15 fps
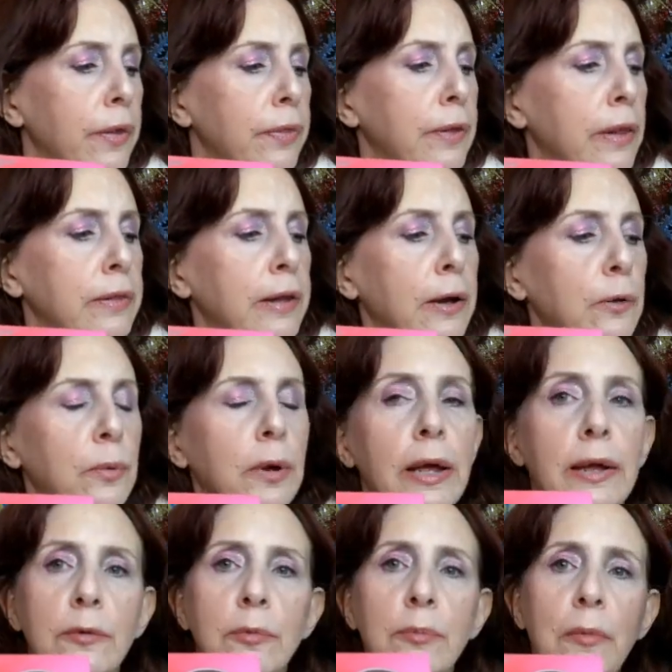the
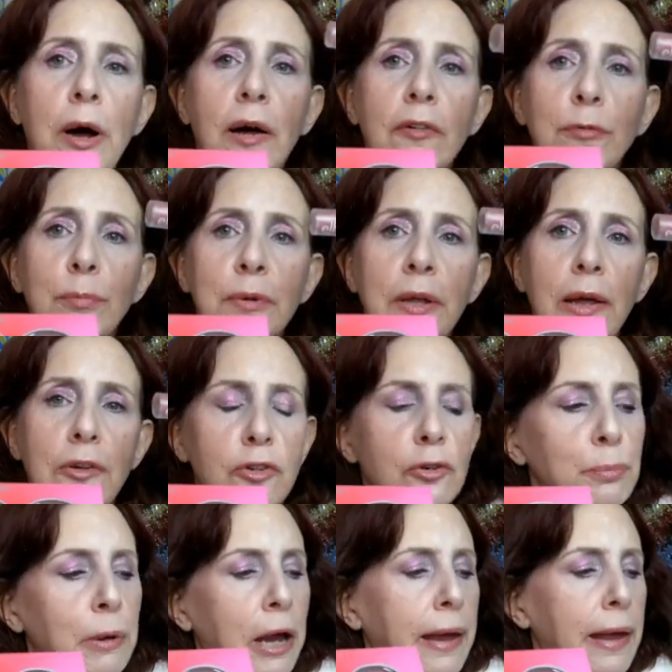liquid Moth
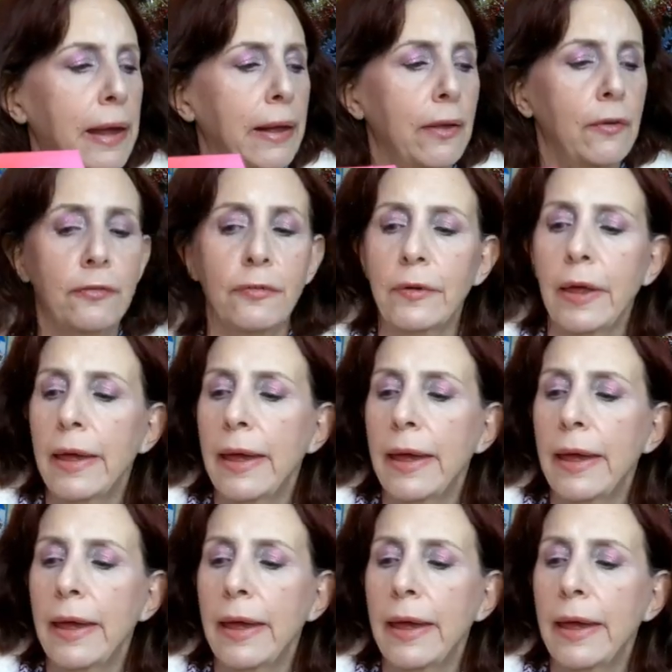Blush by e.l.f.